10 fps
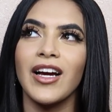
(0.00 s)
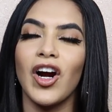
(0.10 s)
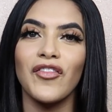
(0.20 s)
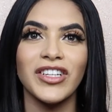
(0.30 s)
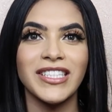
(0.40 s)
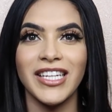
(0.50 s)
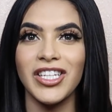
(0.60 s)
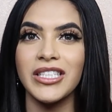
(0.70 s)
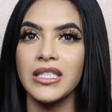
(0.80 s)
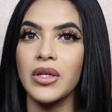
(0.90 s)

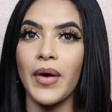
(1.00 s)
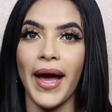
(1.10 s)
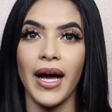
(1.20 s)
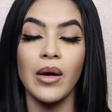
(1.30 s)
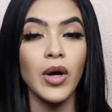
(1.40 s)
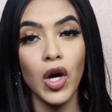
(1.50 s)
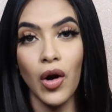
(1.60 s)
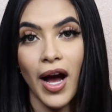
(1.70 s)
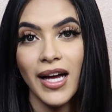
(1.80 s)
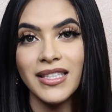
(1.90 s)
conversations and the way I come
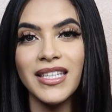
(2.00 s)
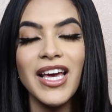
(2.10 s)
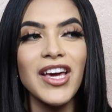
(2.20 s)
across